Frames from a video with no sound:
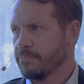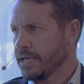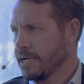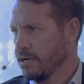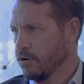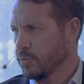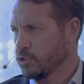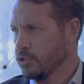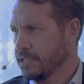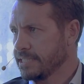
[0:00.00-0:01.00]
bigger
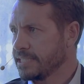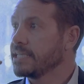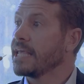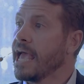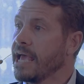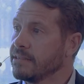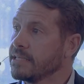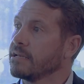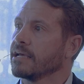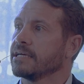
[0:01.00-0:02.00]
opportunity set. And
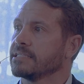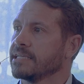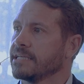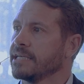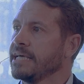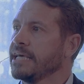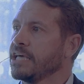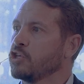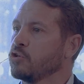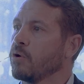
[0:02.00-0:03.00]
then, like I said,
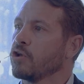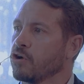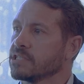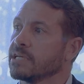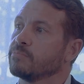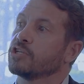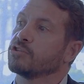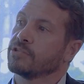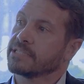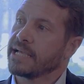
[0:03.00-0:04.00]
you are not
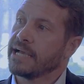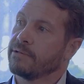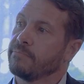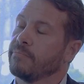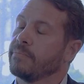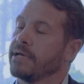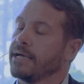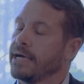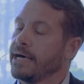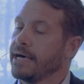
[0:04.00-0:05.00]
subject to the same
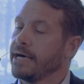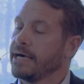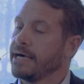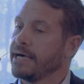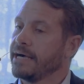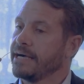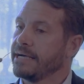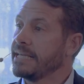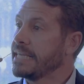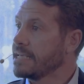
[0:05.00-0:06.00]

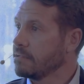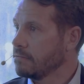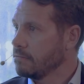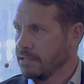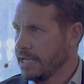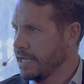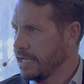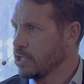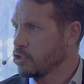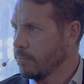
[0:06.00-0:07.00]
legal
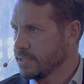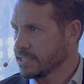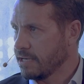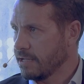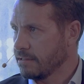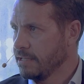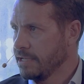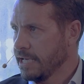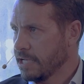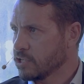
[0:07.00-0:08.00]
domicile.
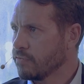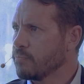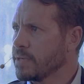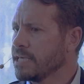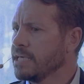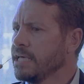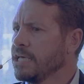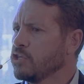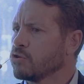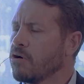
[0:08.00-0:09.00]
And so for me,
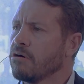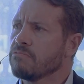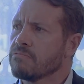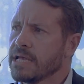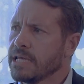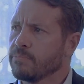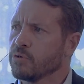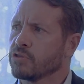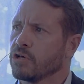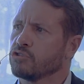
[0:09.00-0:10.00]
you can't really
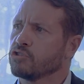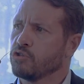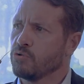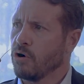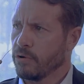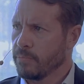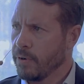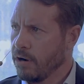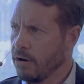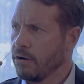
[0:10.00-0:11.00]
put those two on
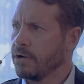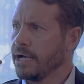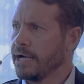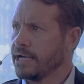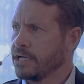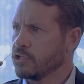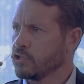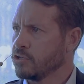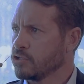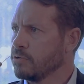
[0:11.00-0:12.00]
par
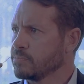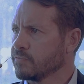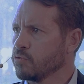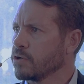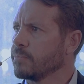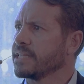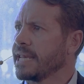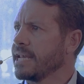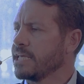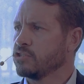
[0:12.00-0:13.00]
and in terms of talking about
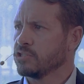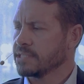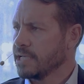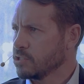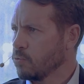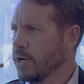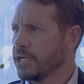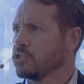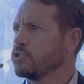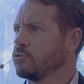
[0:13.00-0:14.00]
Rand hedges as a
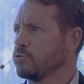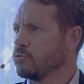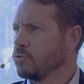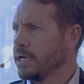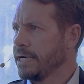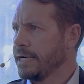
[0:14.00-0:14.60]
way to